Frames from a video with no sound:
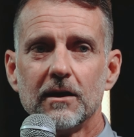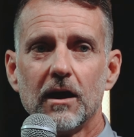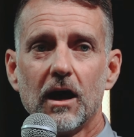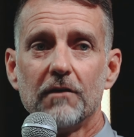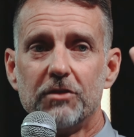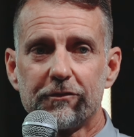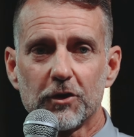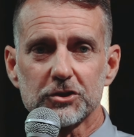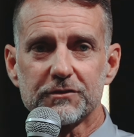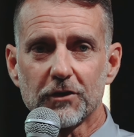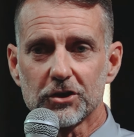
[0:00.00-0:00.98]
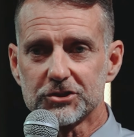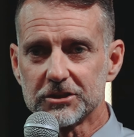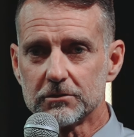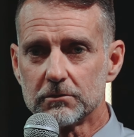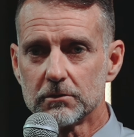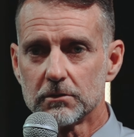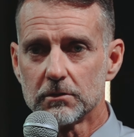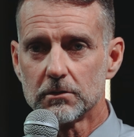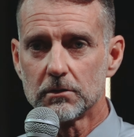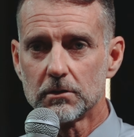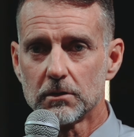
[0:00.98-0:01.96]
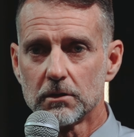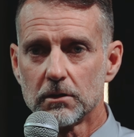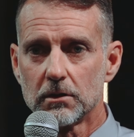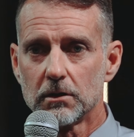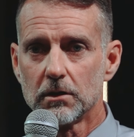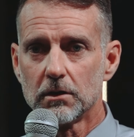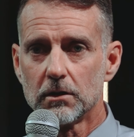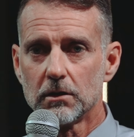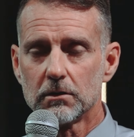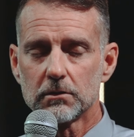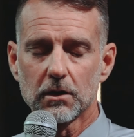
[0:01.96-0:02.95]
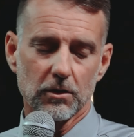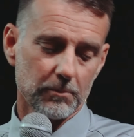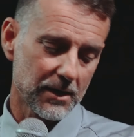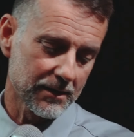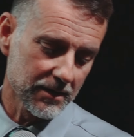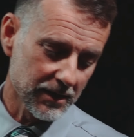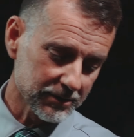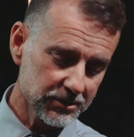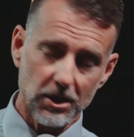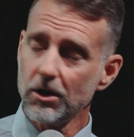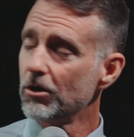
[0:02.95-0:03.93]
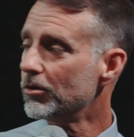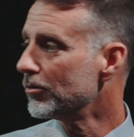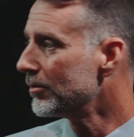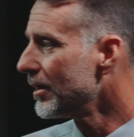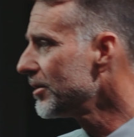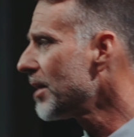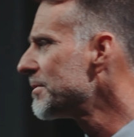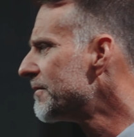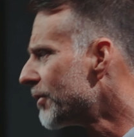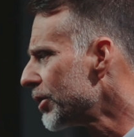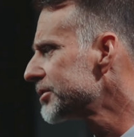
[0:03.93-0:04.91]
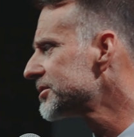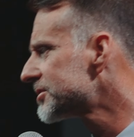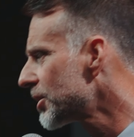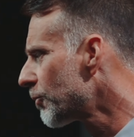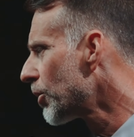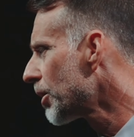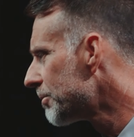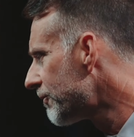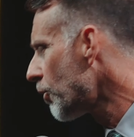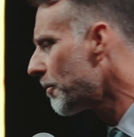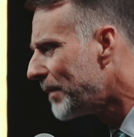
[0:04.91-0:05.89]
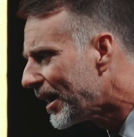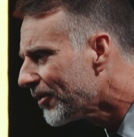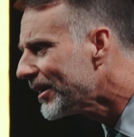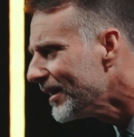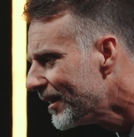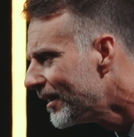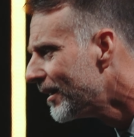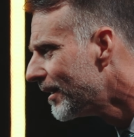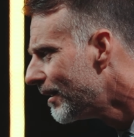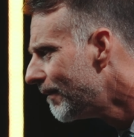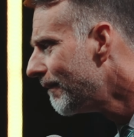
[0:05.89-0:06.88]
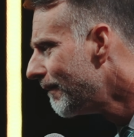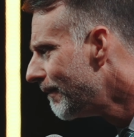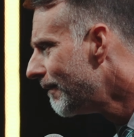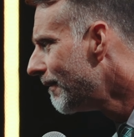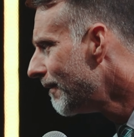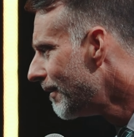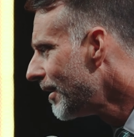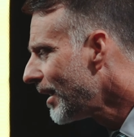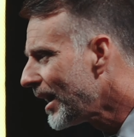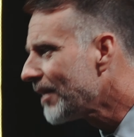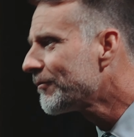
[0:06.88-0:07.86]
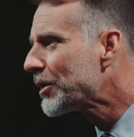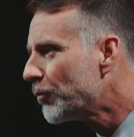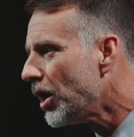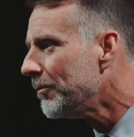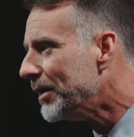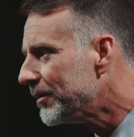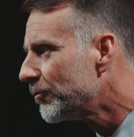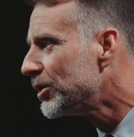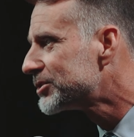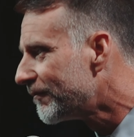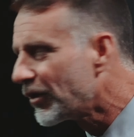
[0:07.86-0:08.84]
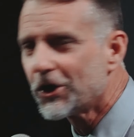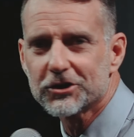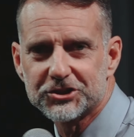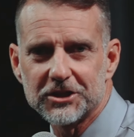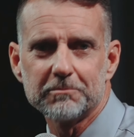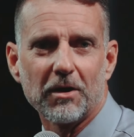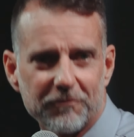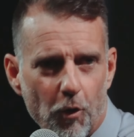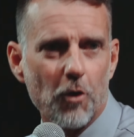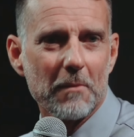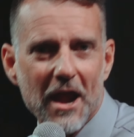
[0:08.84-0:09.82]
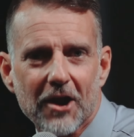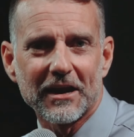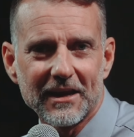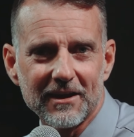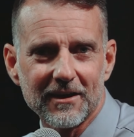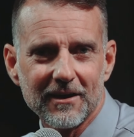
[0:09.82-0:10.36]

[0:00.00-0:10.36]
of the first virgin? Yes. Oh, my gosh. No. You know how many virgins there were before Mary? Every woman was a virgin before Mary.